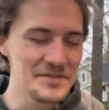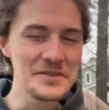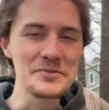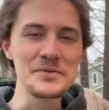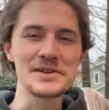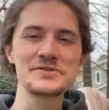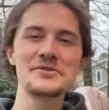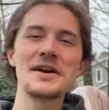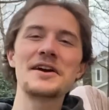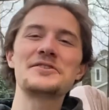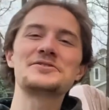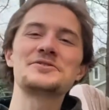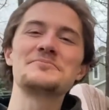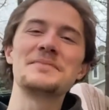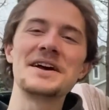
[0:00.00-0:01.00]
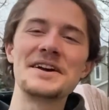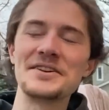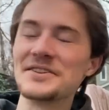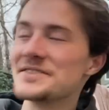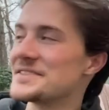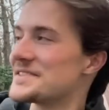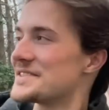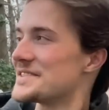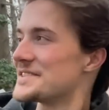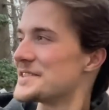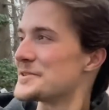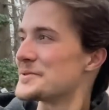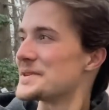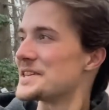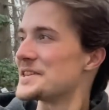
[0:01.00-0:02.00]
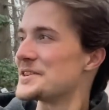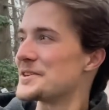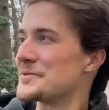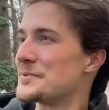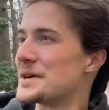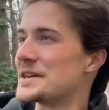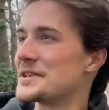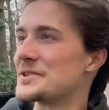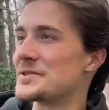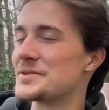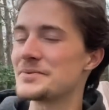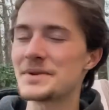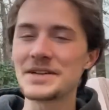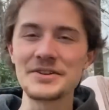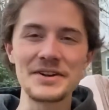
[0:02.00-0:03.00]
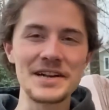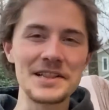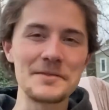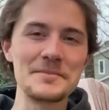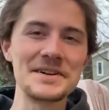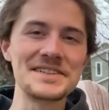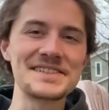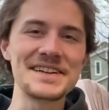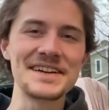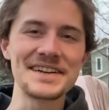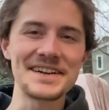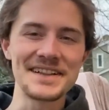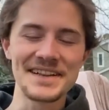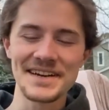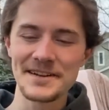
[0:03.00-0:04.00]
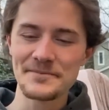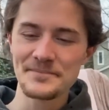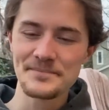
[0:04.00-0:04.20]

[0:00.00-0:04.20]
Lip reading: Ritz crackers are banger. They're really good when you're hella buzzed, I ain't gonna lie.